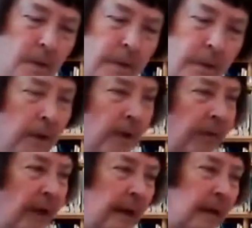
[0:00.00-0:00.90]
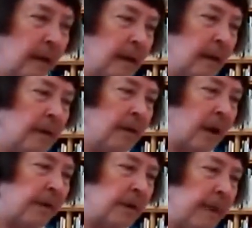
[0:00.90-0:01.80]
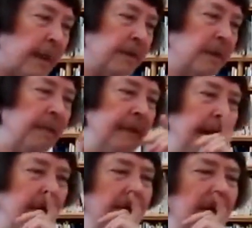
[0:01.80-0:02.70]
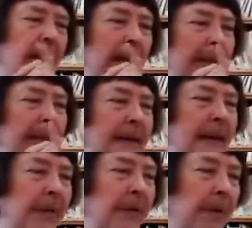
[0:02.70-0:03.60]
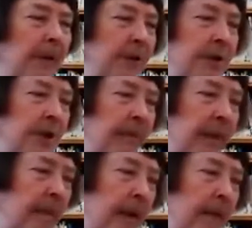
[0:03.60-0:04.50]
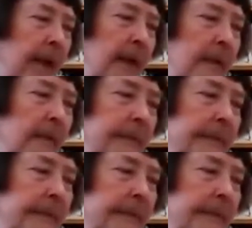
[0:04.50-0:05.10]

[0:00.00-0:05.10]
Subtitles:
What you find, are the tomatoes and the potatoes might be together, nightshade family, right?